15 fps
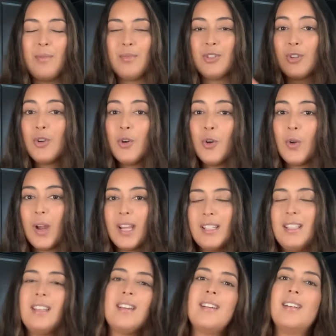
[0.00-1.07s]
decor
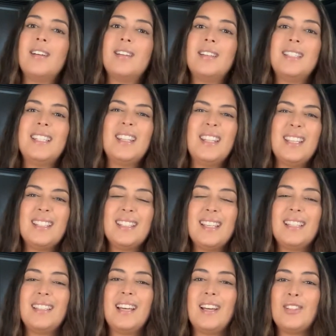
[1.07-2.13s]
ideas and things
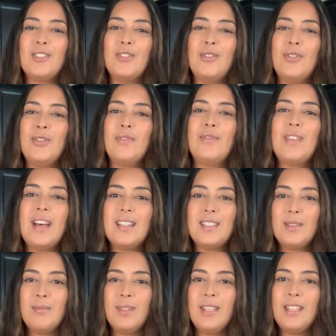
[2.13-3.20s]
like that. So if that's
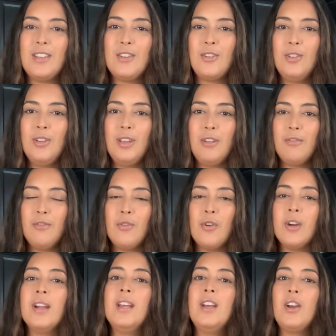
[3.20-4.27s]
something that you're looking
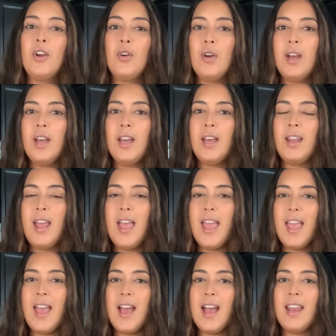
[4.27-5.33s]
for, go ahead
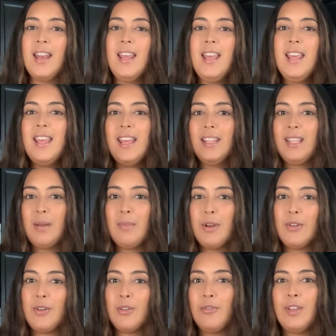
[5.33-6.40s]
and hit that bell
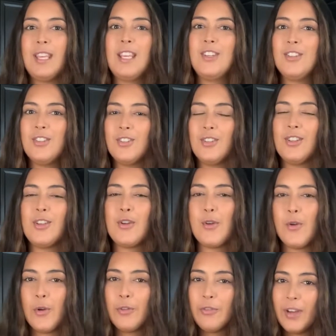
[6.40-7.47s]
notification so that you're
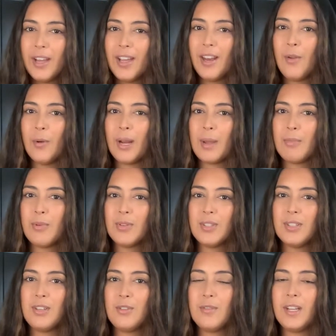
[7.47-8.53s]
notified when I post
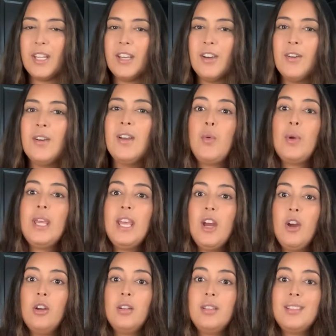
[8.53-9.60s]
a new video. We
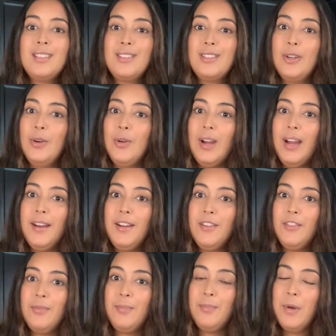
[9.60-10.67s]
are still kind
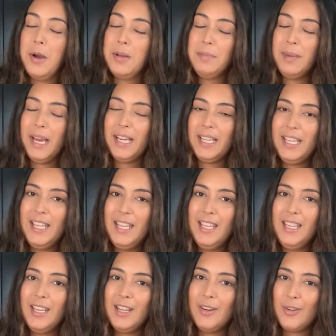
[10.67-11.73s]
of unpacking
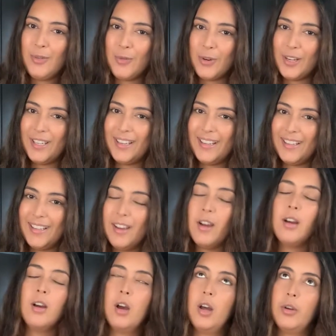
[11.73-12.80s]
and
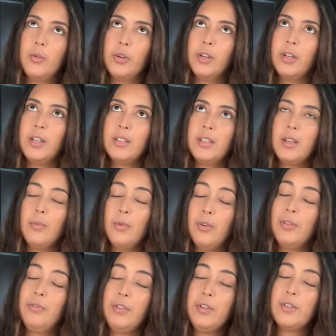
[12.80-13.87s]
unorganizing. Well, it
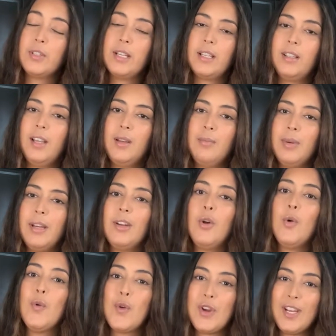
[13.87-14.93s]
feels like that, but
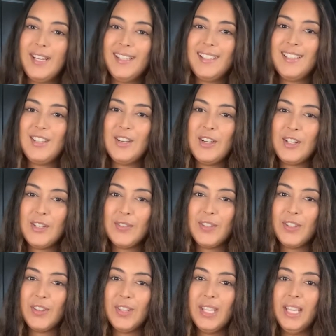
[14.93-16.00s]
organizing all of our
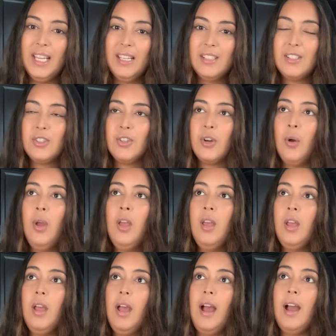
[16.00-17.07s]
things. So
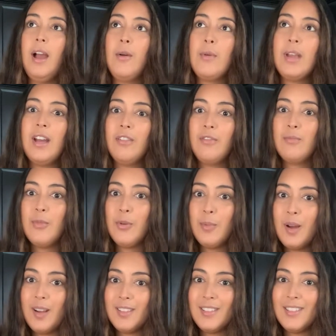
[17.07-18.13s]
we have more
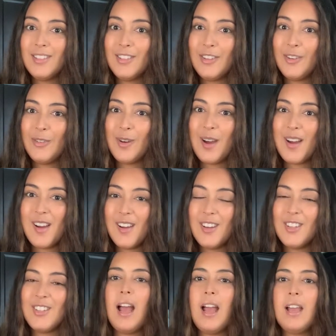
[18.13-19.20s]
boxes in the
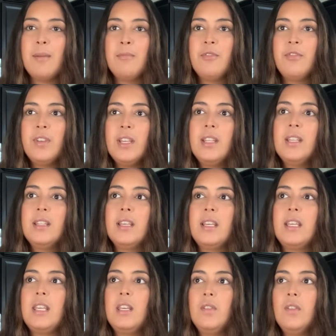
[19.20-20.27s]
garage. I am feeling like
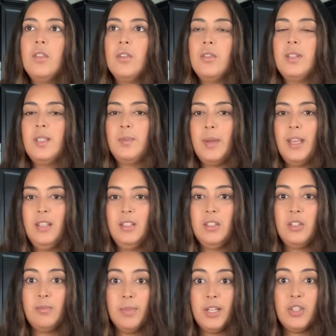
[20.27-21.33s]
even though the space
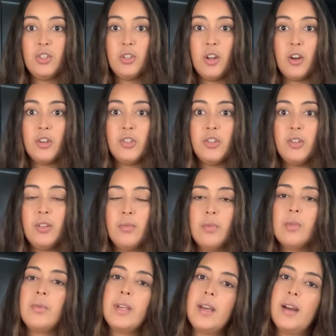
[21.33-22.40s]
is much larger than
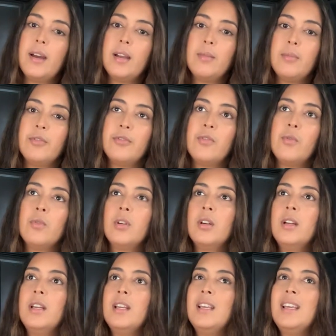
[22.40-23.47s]
what we had before,
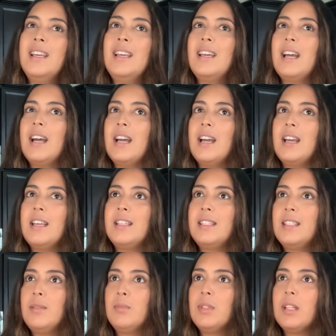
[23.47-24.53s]
it
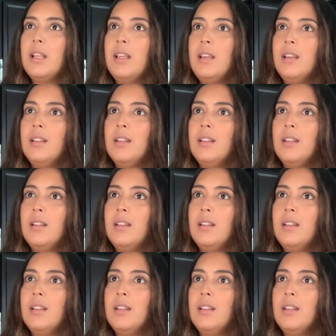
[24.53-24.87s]
seems like